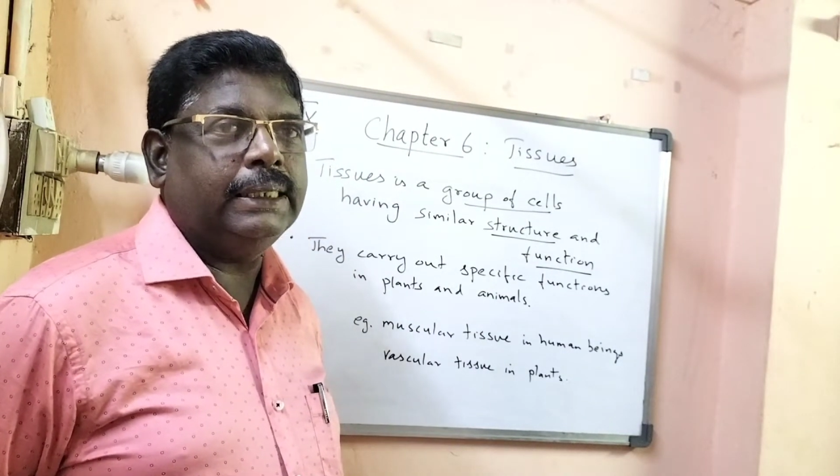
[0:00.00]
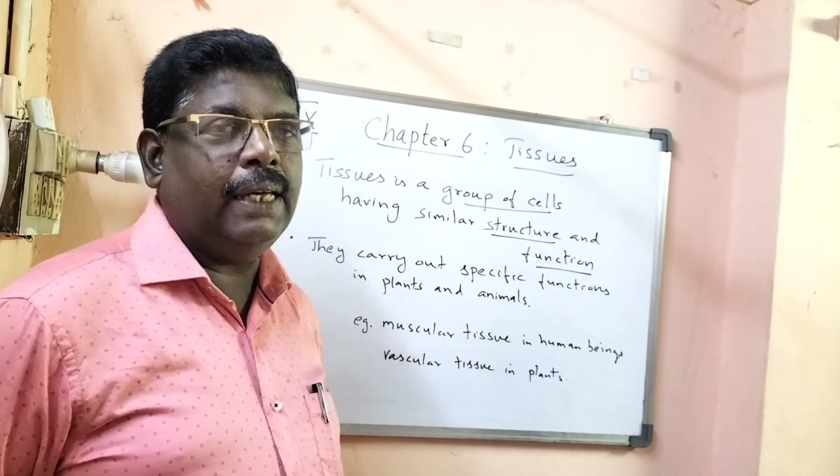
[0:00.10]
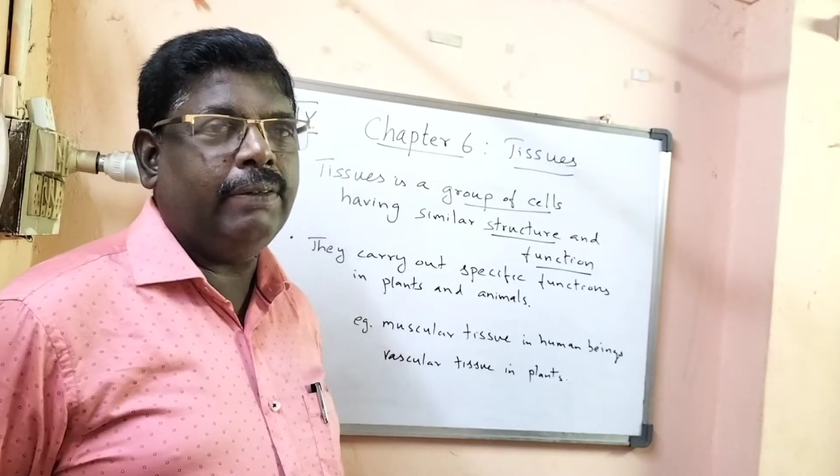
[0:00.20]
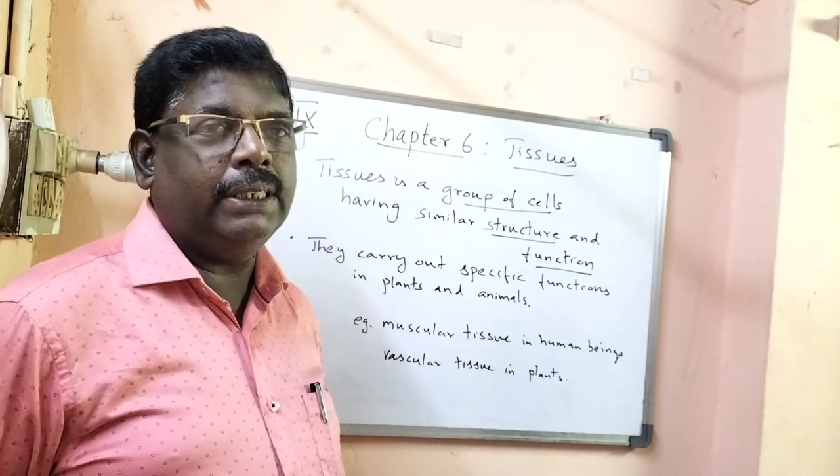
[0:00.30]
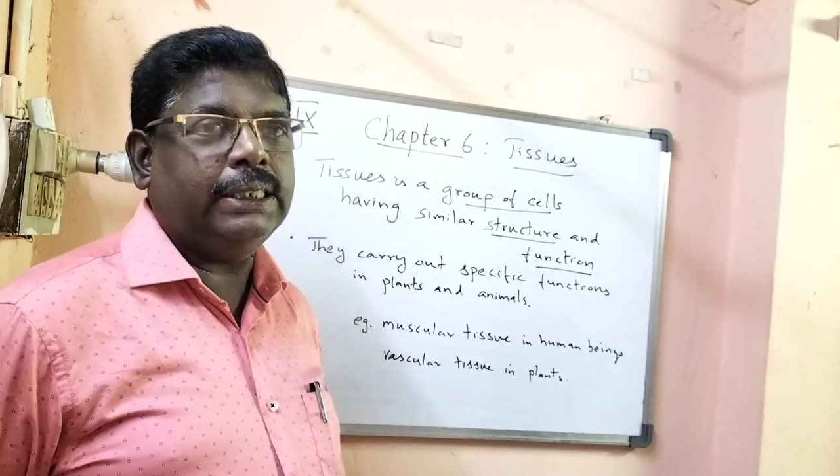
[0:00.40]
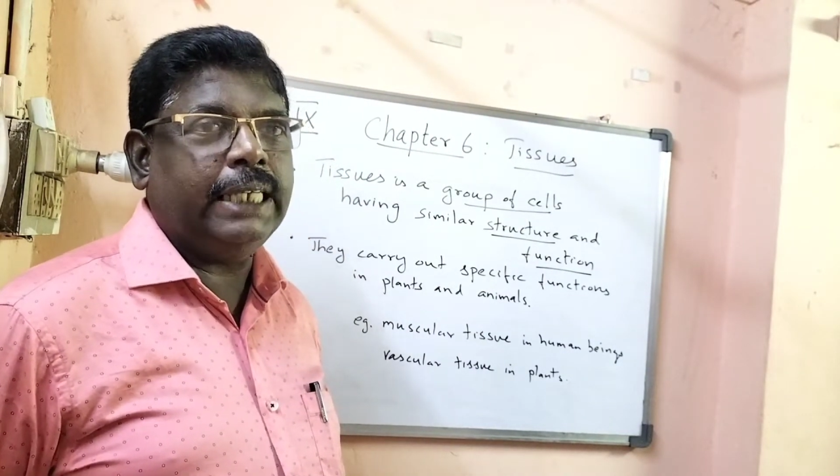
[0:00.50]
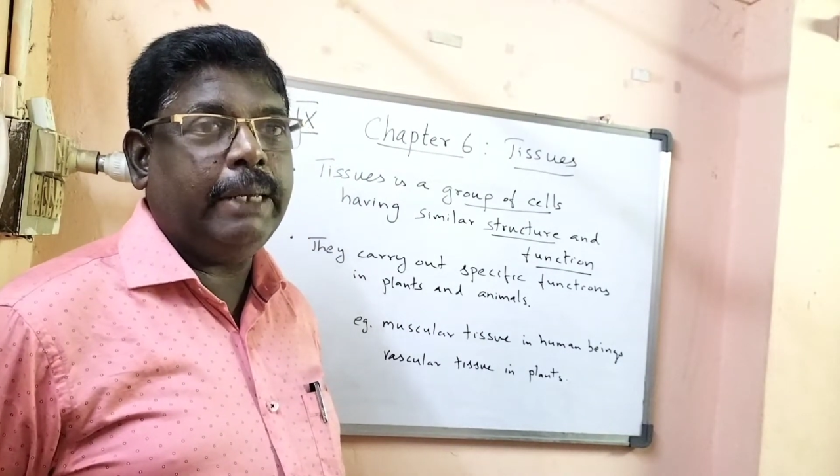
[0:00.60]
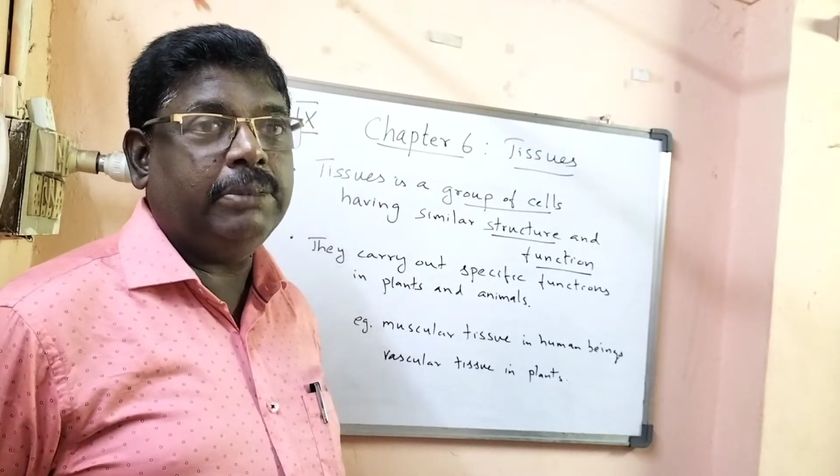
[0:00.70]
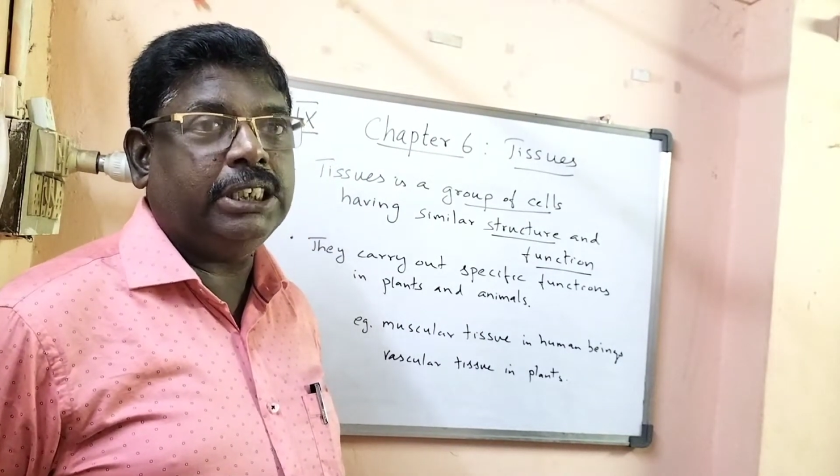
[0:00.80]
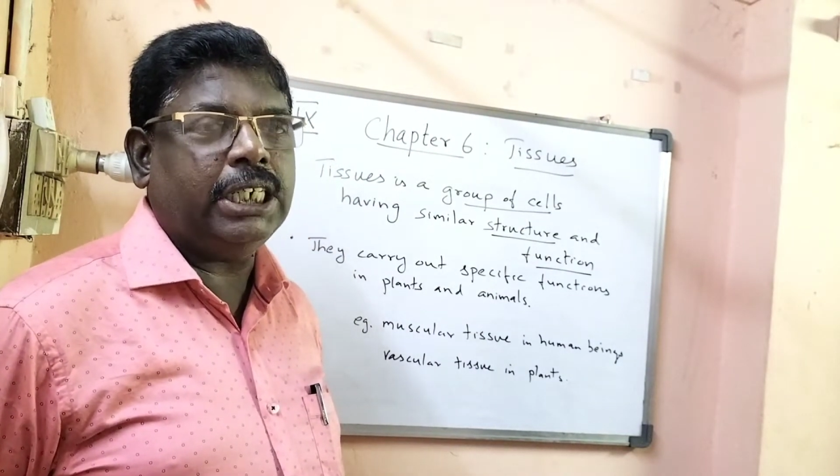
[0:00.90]
having same
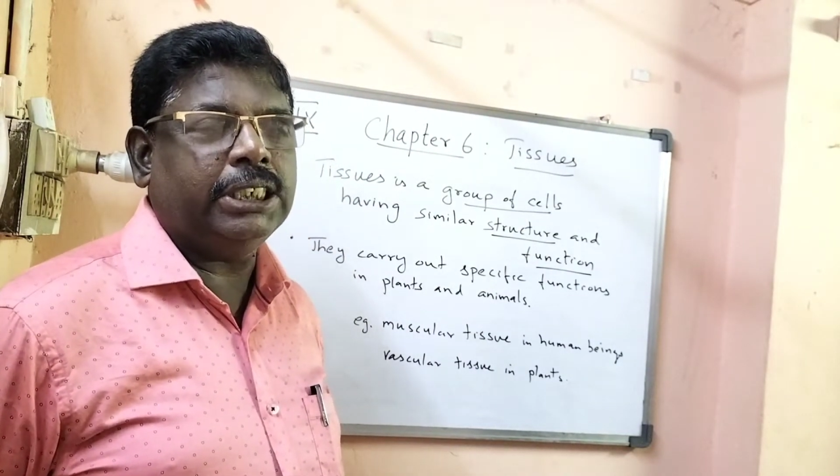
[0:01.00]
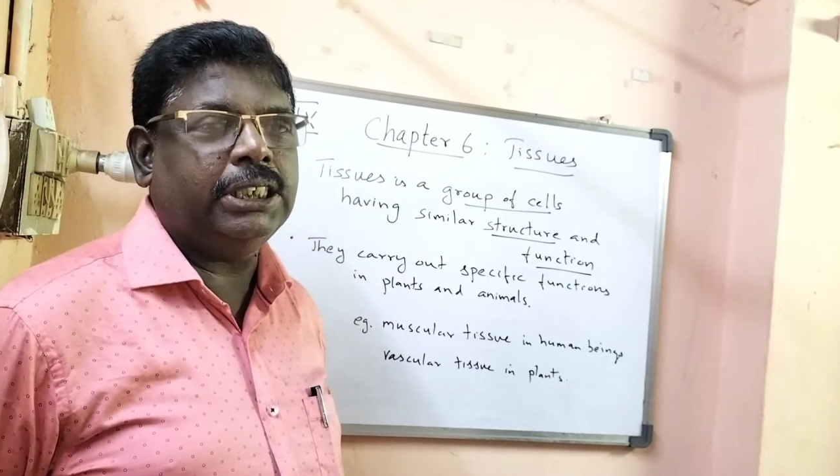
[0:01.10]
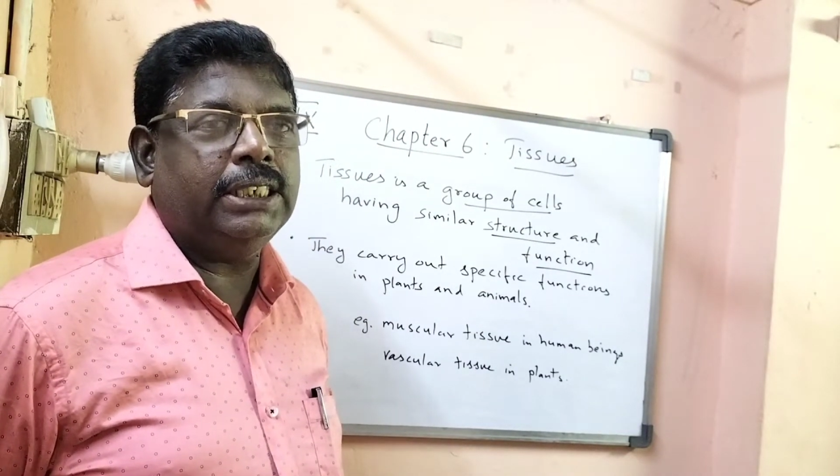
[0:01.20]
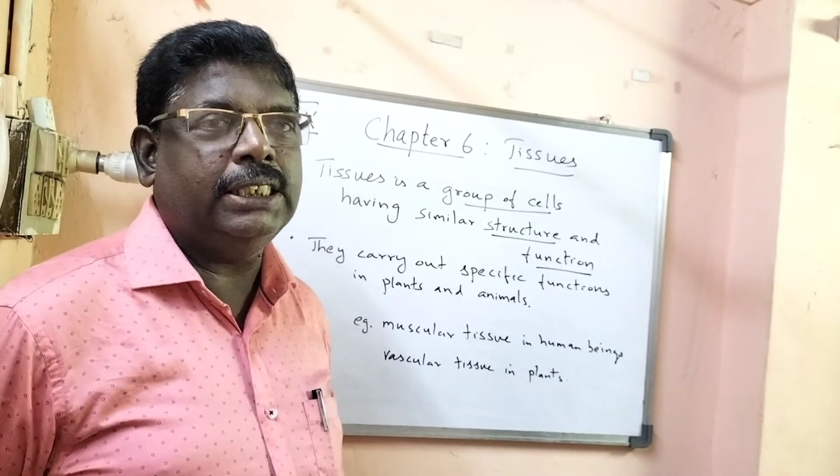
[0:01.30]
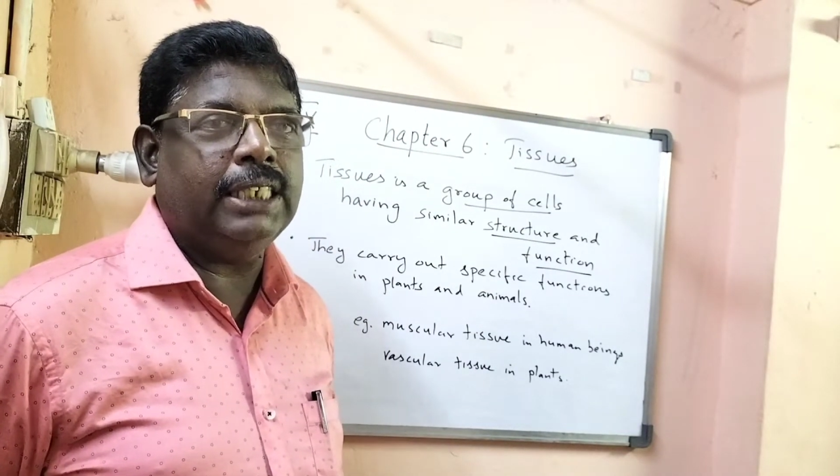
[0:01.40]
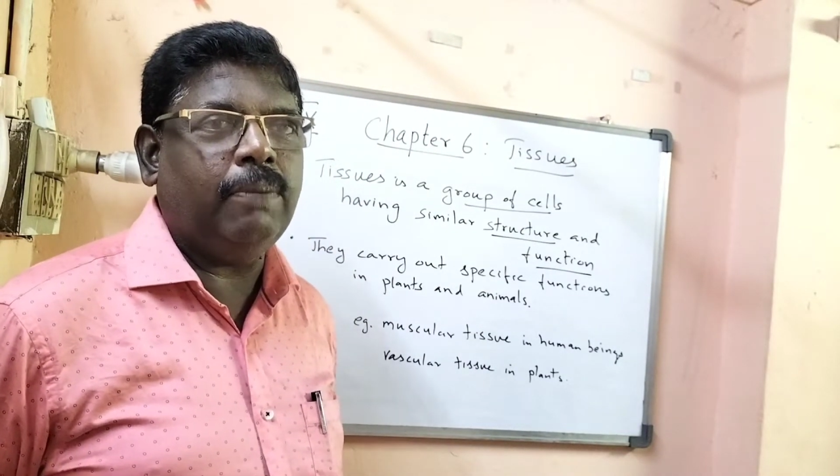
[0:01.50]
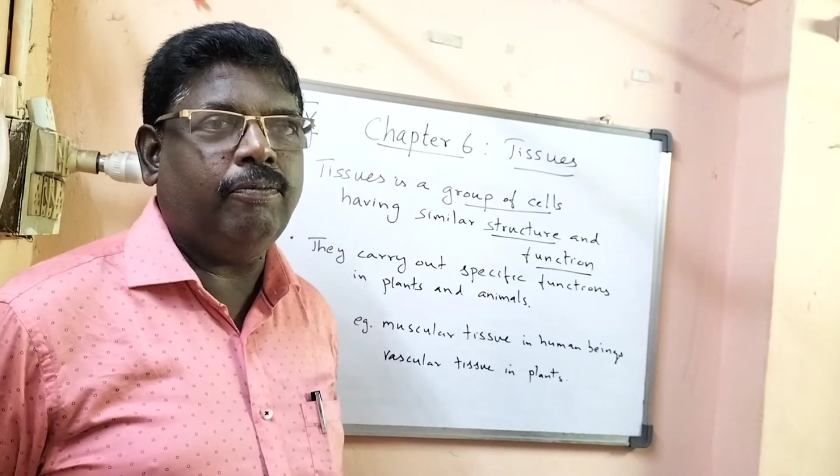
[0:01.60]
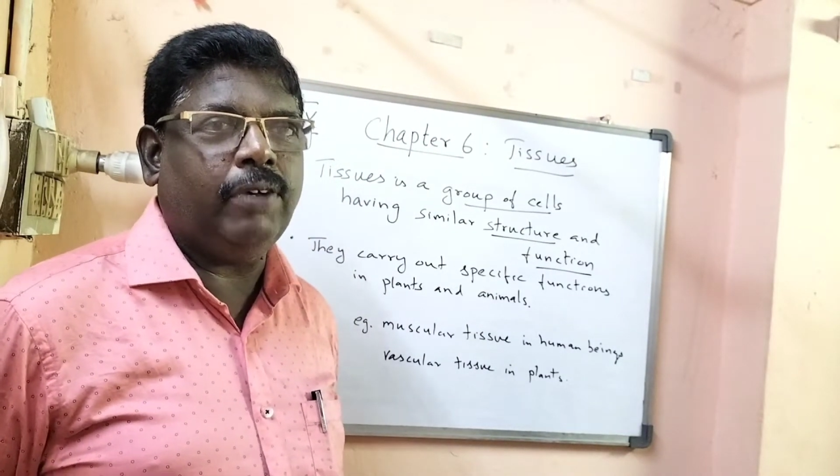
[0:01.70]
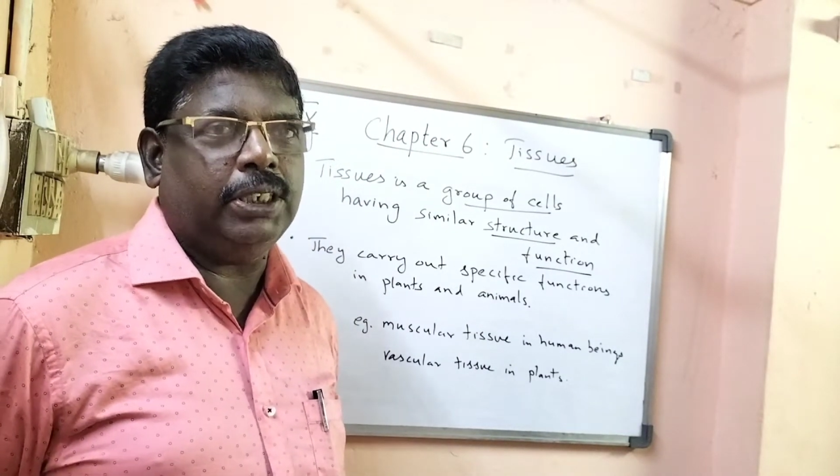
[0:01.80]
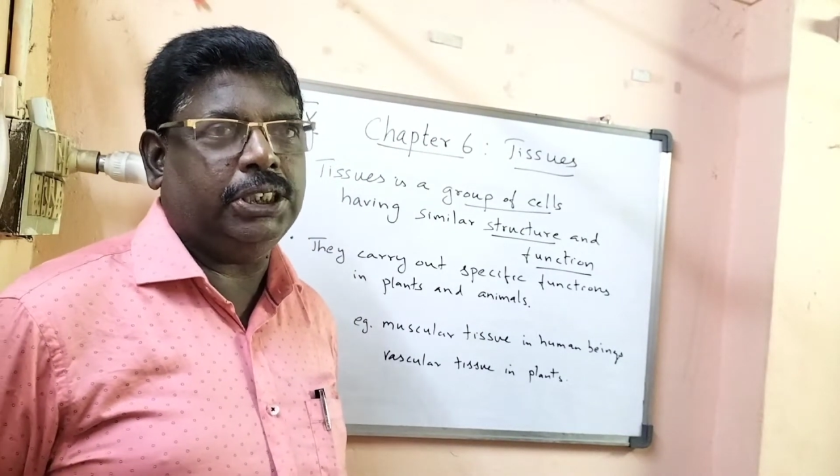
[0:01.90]
structure and same
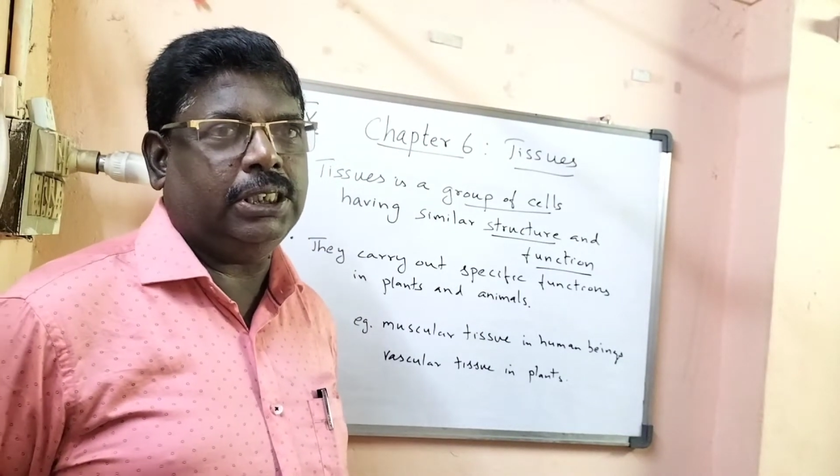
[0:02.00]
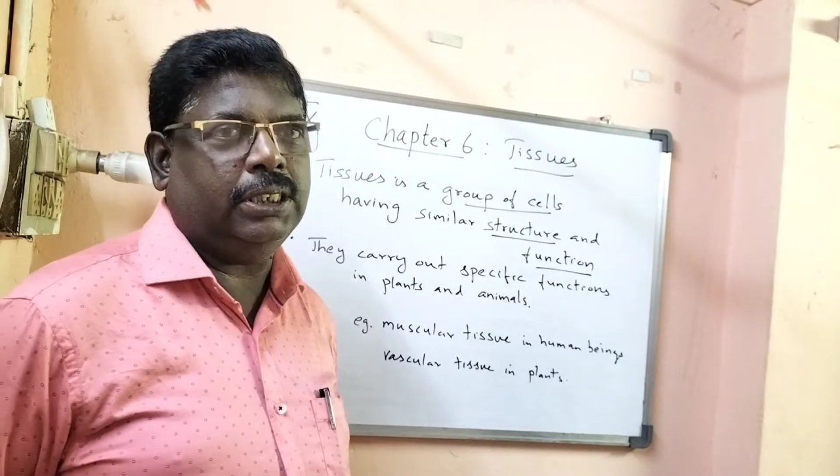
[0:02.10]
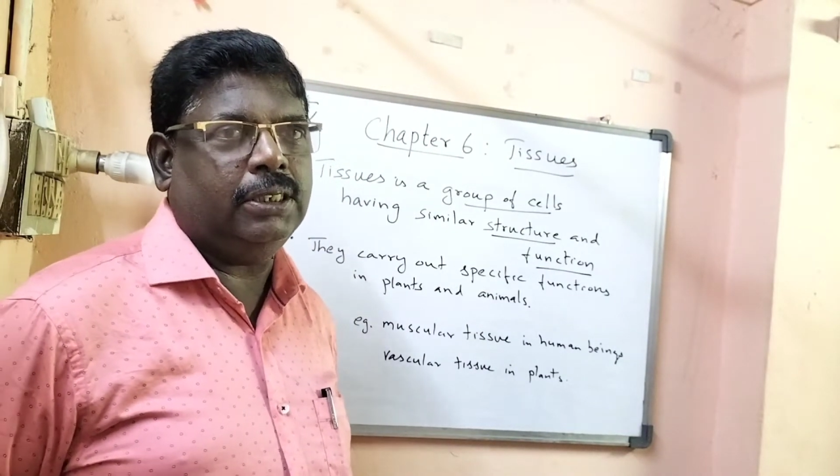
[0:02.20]
function.